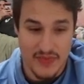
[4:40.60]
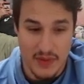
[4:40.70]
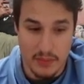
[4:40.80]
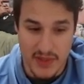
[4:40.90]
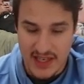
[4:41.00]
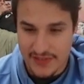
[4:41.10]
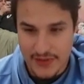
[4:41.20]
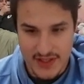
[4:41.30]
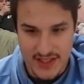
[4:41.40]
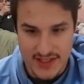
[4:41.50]
"Be careful
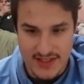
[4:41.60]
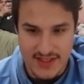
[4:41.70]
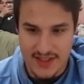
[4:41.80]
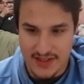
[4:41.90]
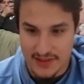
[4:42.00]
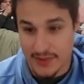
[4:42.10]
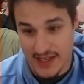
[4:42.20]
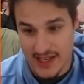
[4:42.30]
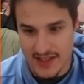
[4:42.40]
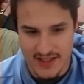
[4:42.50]
with these rare
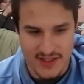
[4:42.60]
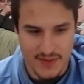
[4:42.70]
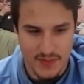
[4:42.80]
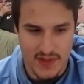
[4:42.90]
candies.